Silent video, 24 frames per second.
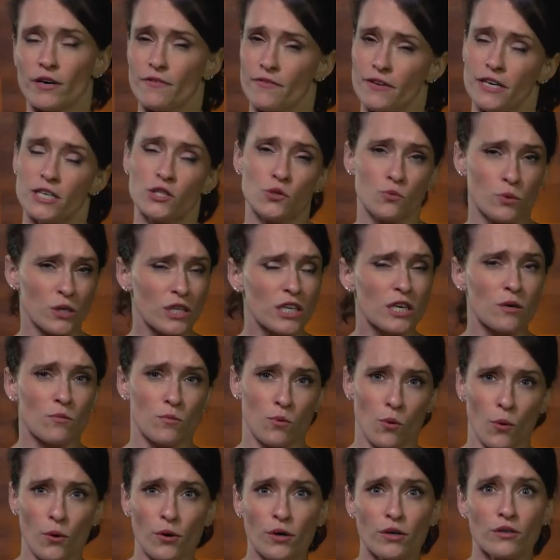if it is really
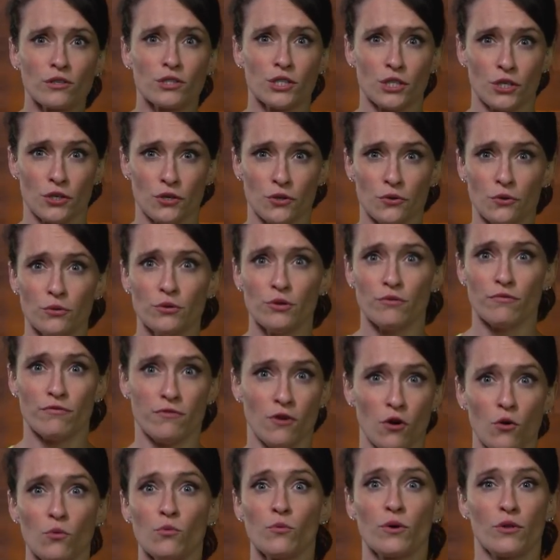important to you to
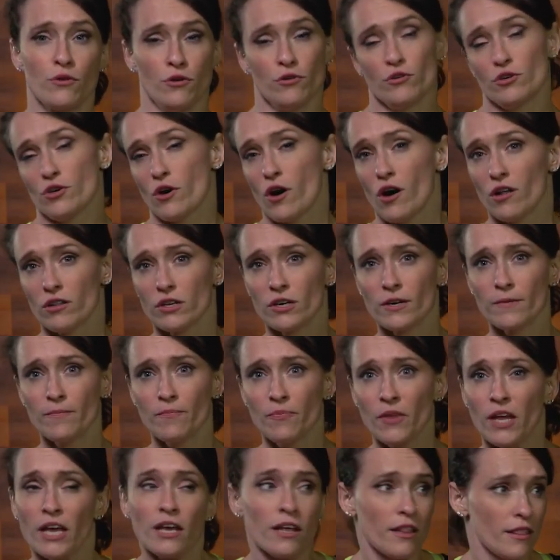vote with your dollar,
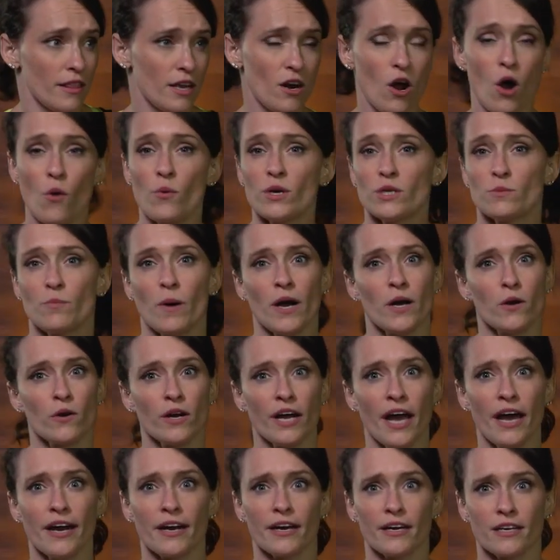then always buy
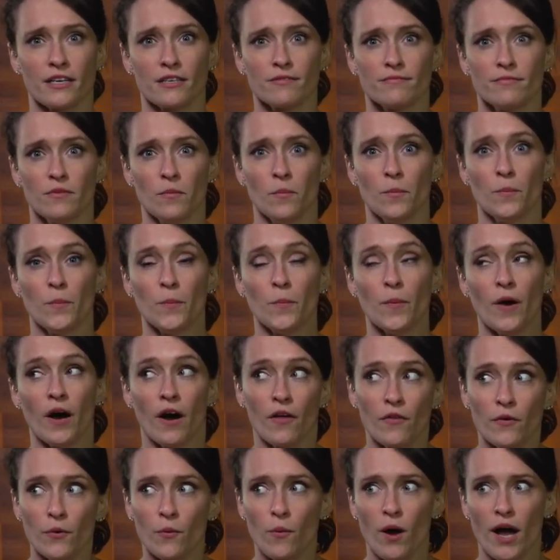organic.
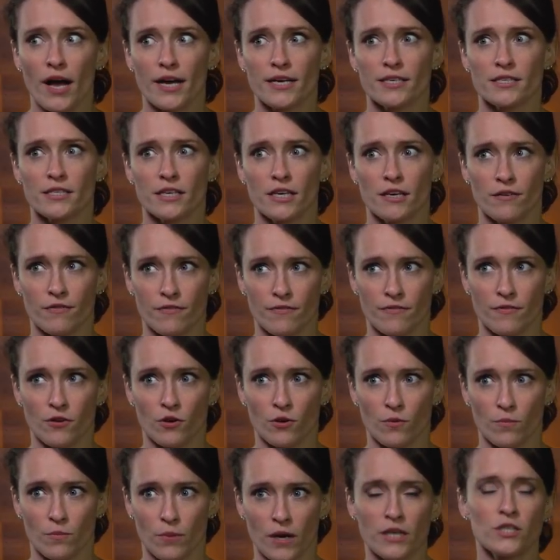Otherwise, if
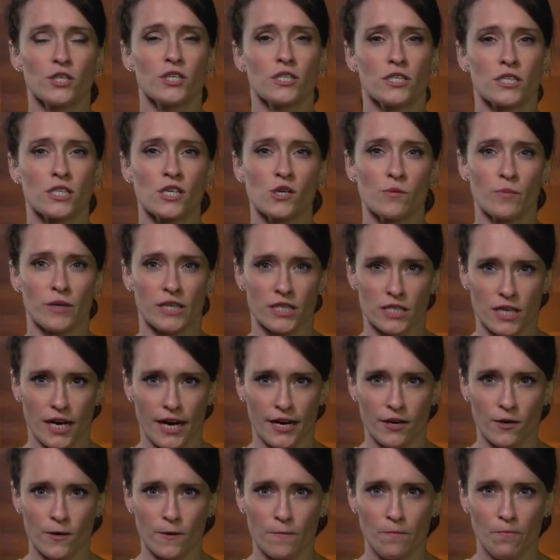your budget's a little bit
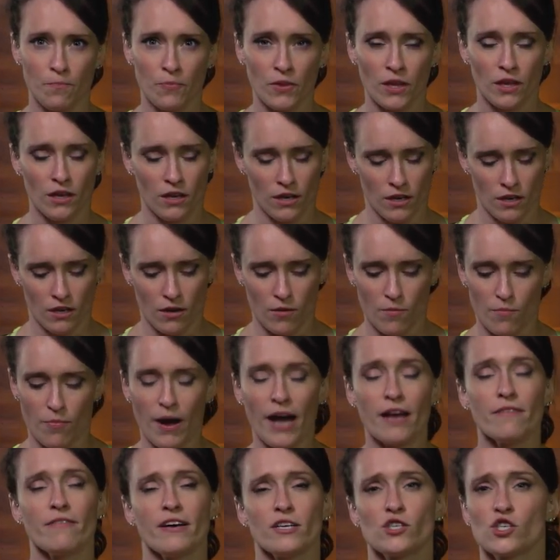tighter,
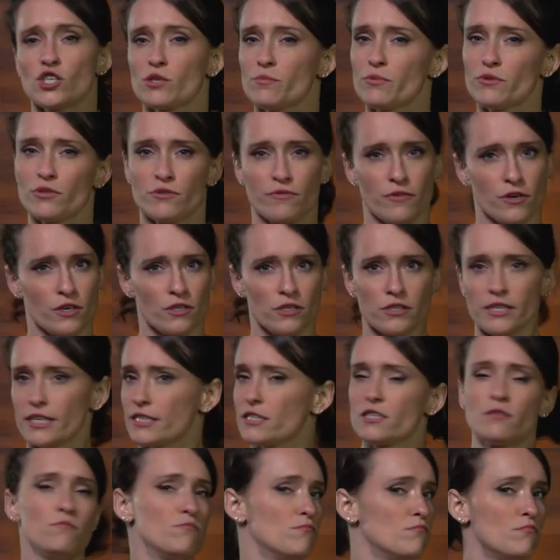buy vegetables first.
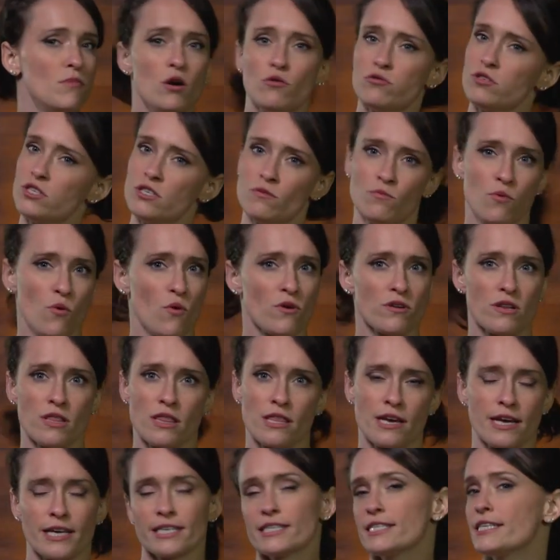That's the most important
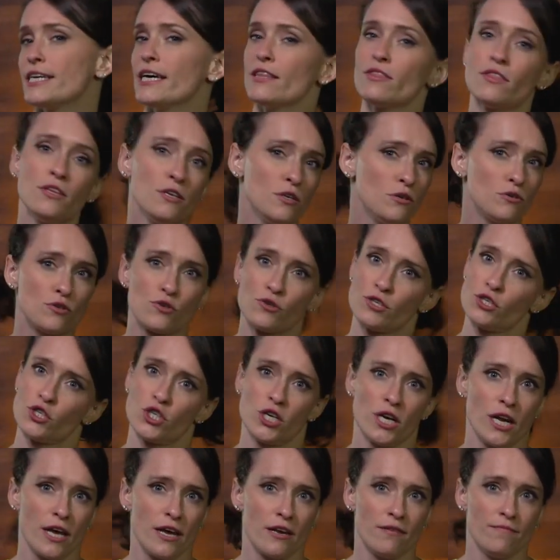thing is get the
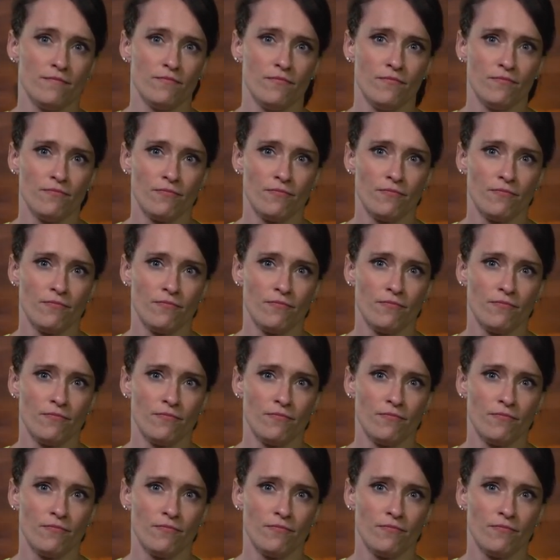nutrition in.